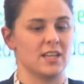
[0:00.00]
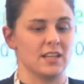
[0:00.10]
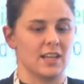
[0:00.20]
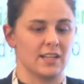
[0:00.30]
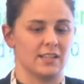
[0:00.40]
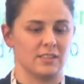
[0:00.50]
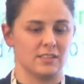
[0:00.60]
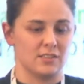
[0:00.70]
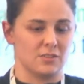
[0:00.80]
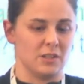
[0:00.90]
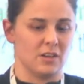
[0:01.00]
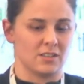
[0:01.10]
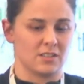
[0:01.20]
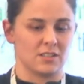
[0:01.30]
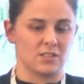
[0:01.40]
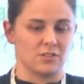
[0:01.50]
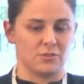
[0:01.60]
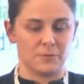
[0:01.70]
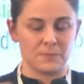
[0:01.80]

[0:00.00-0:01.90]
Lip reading: unlikely to be the answer. So